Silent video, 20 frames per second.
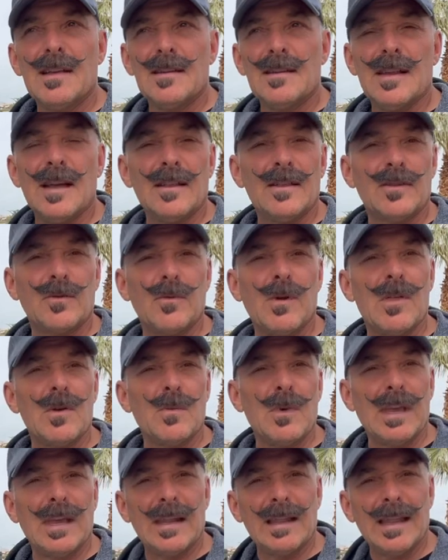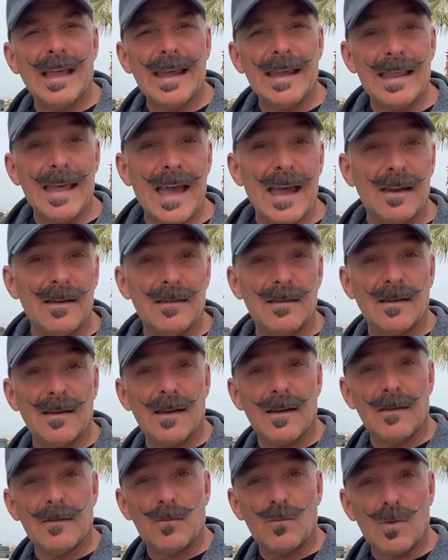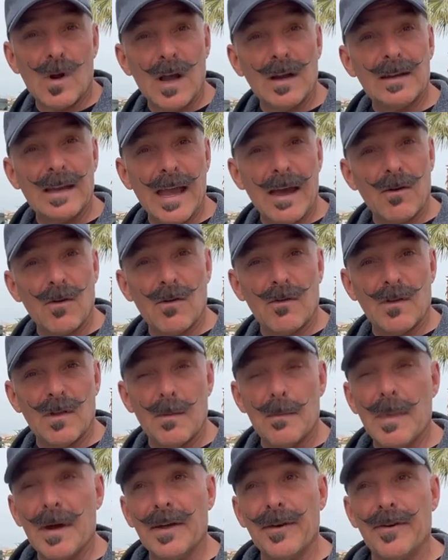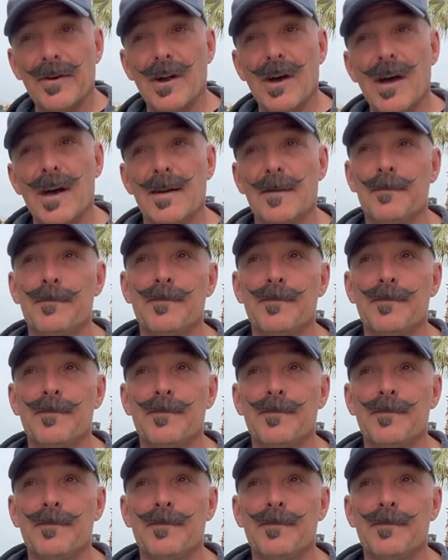tell us whether we can lay that uh, rug down over the mud or not.